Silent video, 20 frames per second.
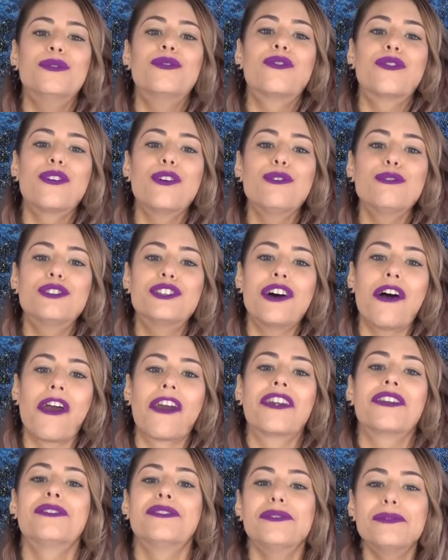Fruit
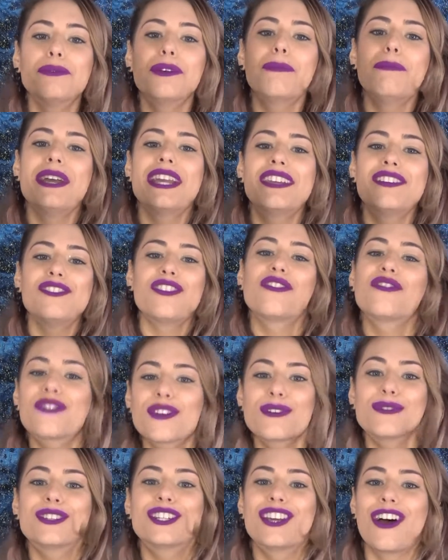Tart. We're making a
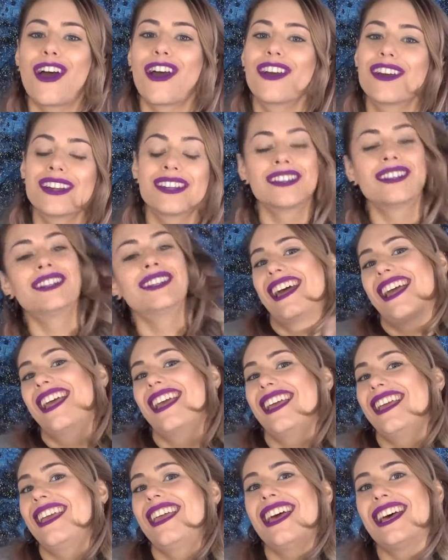fruit tart.
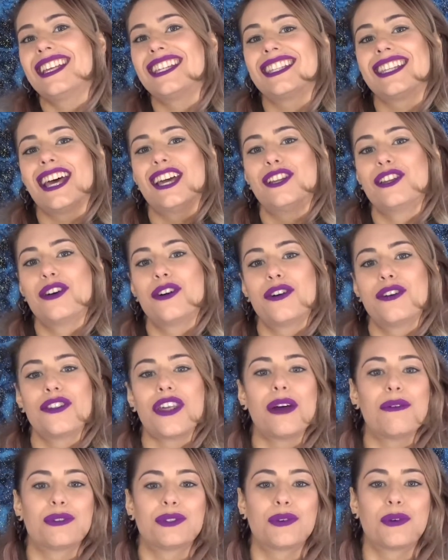Yes, I know
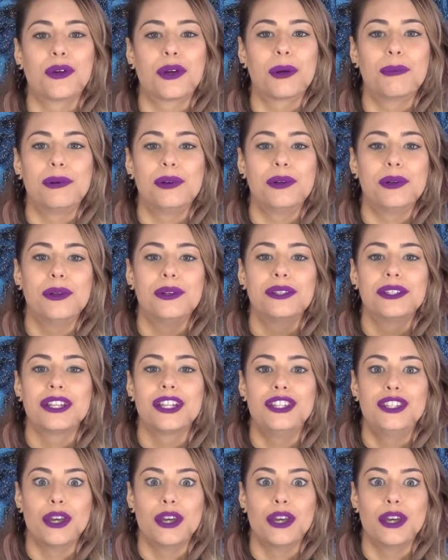that was horrible.